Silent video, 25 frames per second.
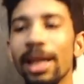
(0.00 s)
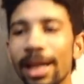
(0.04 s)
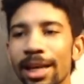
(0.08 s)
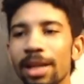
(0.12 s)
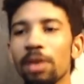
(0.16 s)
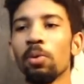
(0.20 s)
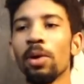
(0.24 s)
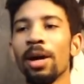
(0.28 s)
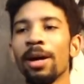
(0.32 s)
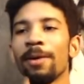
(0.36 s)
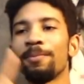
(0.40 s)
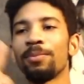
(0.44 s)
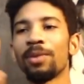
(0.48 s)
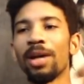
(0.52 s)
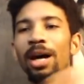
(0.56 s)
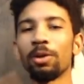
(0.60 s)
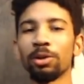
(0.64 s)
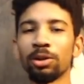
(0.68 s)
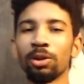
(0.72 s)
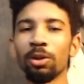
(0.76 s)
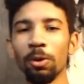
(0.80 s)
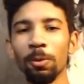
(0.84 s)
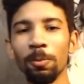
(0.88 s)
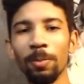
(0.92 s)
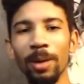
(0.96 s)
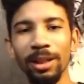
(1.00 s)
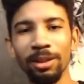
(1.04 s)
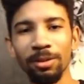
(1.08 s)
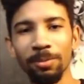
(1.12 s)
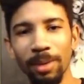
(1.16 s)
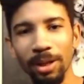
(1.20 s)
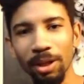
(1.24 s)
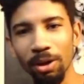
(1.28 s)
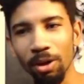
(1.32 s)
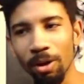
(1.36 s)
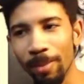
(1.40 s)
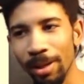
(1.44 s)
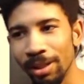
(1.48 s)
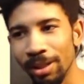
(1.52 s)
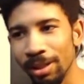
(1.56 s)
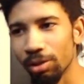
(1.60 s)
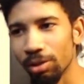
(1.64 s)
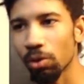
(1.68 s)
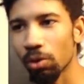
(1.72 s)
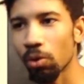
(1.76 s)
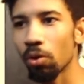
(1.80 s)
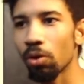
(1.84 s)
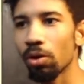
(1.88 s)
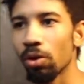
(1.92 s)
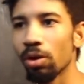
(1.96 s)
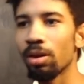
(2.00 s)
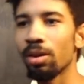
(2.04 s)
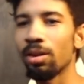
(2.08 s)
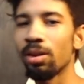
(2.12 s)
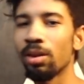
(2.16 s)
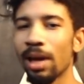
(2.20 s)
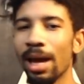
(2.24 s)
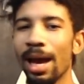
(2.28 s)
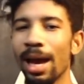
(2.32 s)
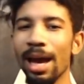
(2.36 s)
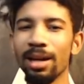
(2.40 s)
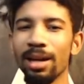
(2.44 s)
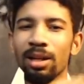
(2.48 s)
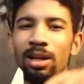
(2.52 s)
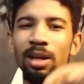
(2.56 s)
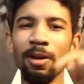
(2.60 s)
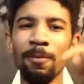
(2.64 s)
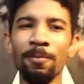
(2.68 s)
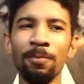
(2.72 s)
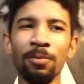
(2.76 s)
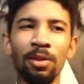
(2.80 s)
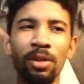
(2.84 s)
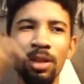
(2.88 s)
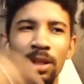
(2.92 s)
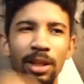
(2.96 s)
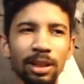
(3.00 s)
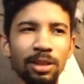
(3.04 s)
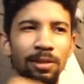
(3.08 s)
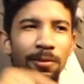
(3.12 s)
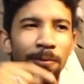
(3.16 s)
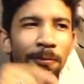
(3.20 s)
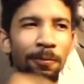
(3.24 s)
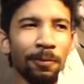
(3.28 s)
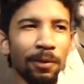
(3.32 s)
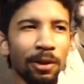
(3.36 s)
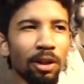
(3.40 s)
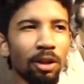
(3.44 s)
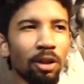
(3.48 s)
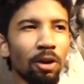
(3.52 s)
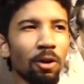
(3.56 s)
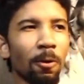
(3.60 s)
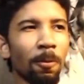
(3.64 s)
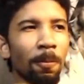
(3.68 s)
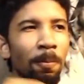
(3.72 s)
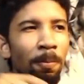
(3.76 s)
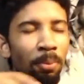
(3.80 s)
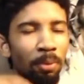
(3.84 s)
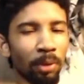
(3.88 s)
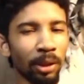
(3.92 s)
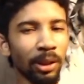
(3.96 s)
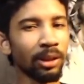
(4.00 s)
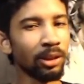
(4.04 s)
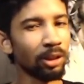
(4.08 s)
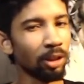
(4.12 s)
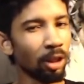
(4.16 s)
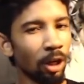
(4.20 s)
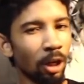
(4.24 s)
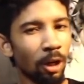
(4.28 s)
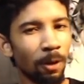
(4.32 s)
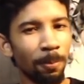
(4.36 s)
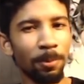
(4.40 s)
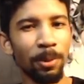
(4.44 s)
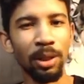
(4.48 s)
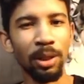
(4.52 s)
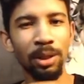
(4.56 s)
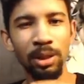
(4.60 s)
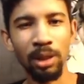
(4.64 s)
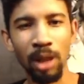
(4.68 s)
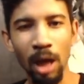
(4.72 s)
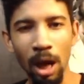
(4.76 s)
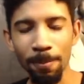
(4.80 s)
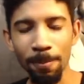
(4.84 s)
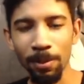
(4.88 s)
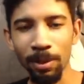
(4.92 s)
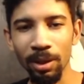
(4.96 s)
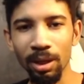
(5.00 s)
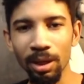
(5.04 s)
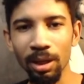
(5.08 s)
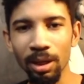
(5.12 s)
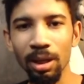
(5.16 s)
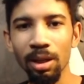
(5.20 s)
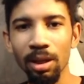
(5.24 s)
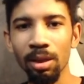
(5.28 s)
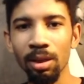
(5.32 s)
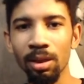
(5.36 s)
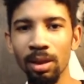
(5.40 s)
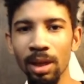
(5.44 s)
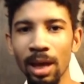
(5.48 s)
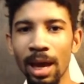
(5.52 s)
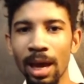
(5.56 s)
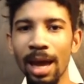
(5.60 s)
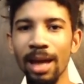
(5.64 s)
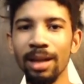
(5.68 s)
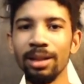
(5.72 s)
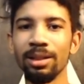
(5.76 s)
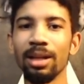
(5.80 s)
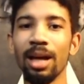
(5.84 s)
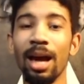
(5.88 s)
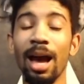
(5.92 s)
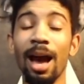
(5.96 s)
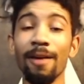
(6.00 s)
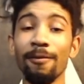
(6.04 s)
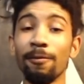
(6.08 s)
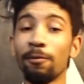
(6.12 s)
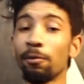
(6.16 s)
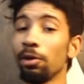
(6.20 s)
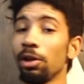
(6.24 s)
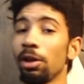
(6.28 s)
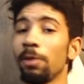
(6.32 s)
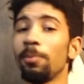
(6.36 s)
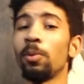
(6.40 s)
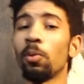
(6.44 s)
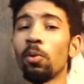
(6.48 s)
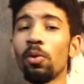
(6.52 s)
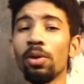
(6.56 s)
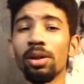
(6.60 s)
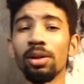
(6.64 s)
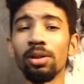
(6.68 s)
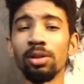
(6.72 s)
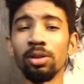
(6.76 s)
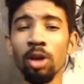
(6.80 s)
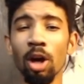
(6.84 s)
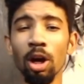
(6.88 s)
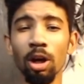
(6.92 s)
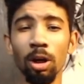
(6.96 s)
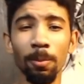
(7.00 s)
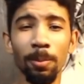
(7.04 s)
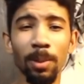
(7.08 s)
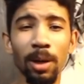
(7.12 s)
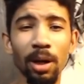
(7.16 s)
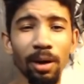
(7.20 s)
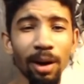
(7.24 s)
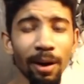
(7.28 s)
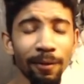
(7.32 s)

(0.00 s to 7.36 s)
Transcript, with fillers: Anyway, I was told by somebody on my Discord that this video brings up a topic that I've really been wanting to talk about.